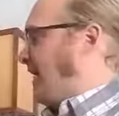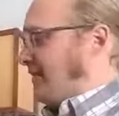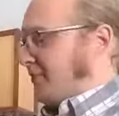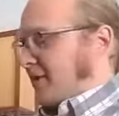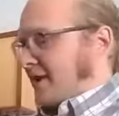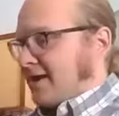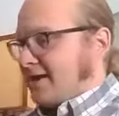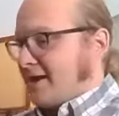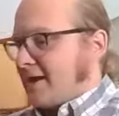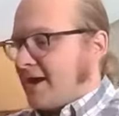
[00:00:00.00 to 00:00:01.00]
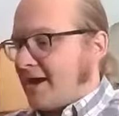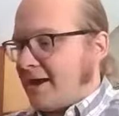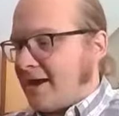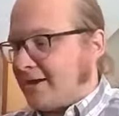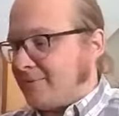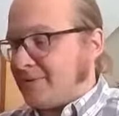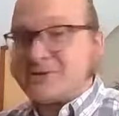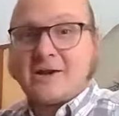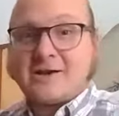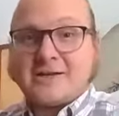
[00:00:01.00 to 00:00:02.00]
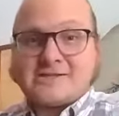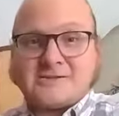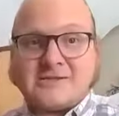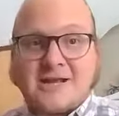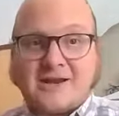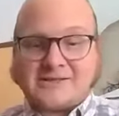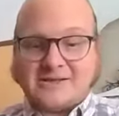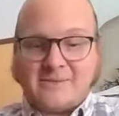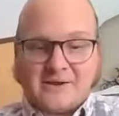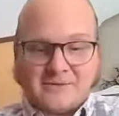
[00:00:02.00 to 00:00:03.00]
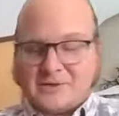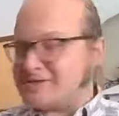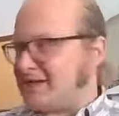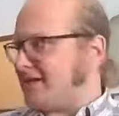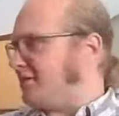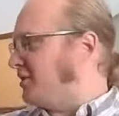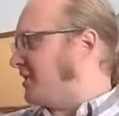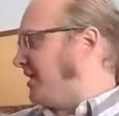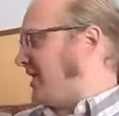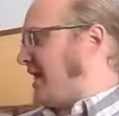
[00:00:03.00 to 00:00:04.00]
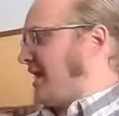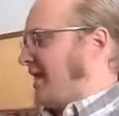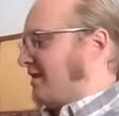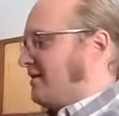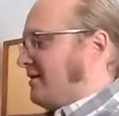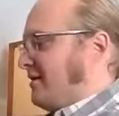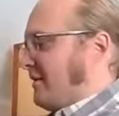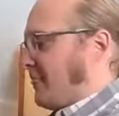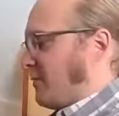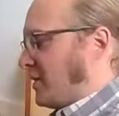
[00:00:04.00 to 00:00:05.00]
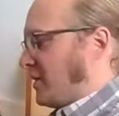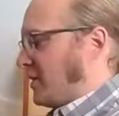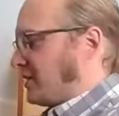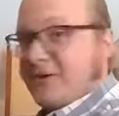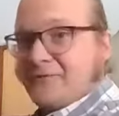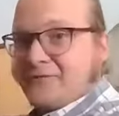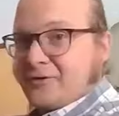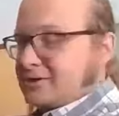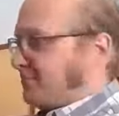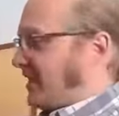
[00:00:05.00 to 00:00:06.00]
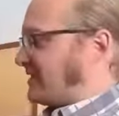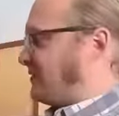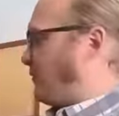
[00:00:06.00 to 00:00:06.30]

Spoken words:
And then I had been talking to Susan Anderson about this and looking at what's called a first plus